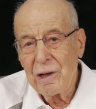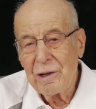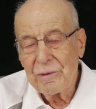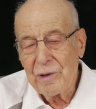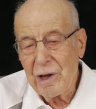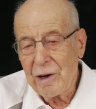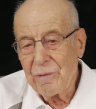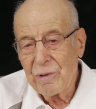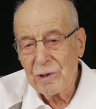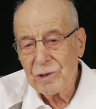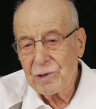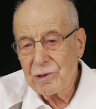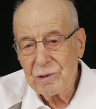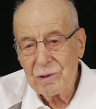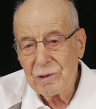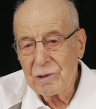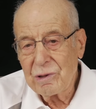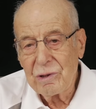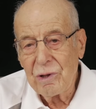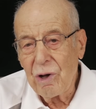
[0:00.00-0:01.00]
There was
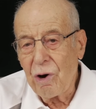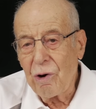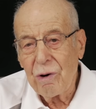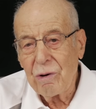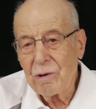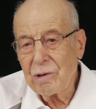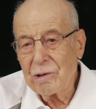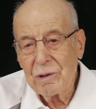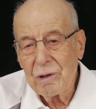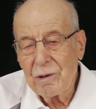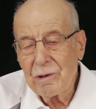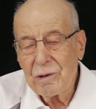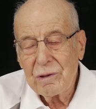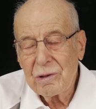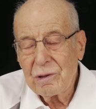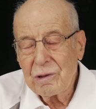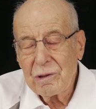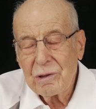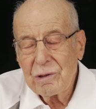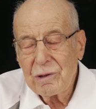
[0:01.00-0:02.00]
no
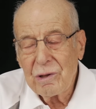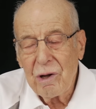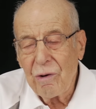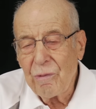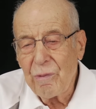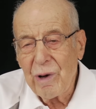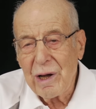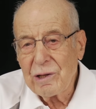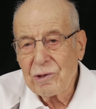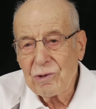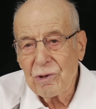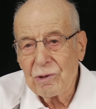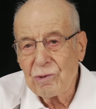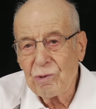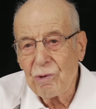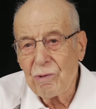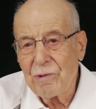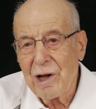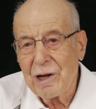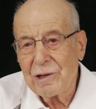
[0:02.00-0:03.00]
way to
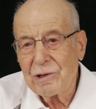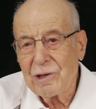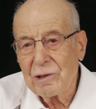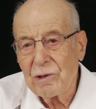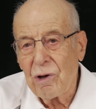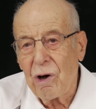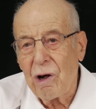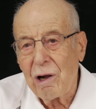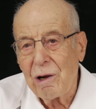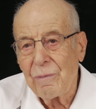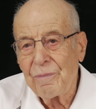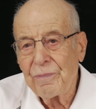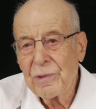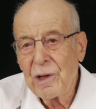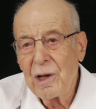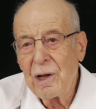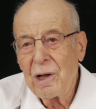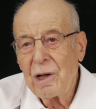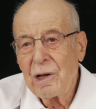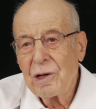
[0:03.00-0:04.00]
do that at all.
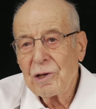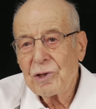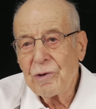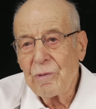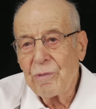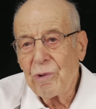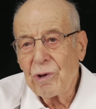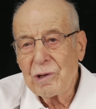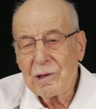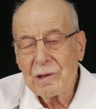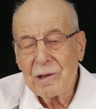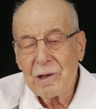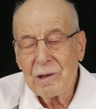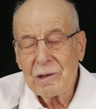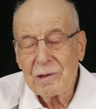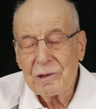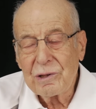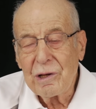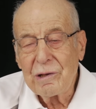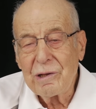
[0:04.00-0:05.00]
She
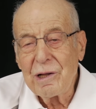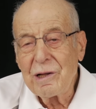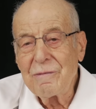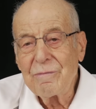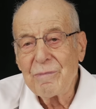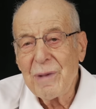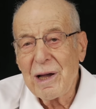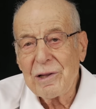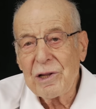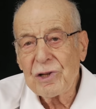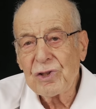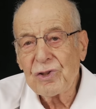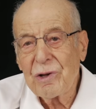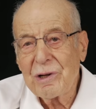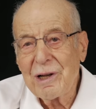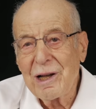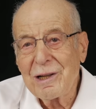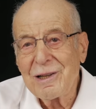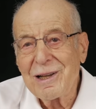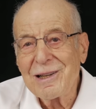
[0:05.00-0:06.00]
didn't even manage
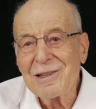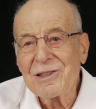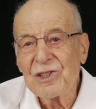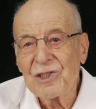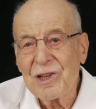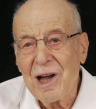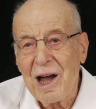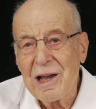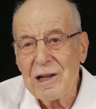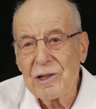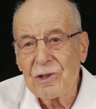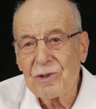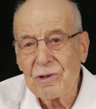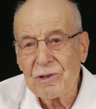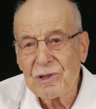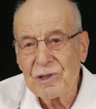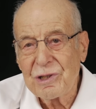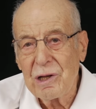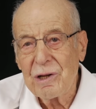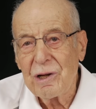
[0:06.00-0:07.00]
to get inside
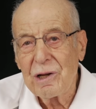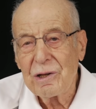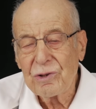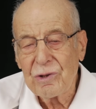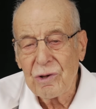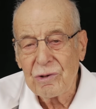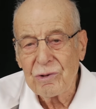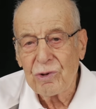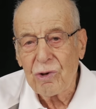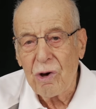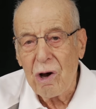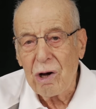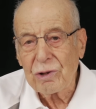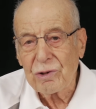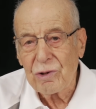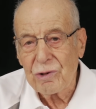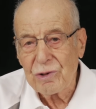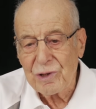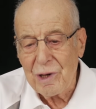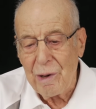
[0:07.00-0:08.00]
to
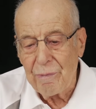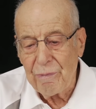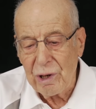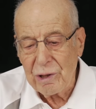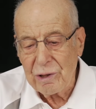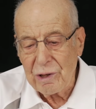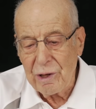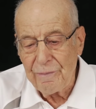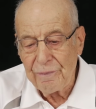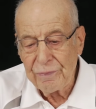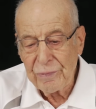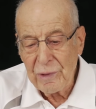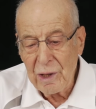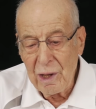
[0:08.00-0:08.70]
talk to somebody.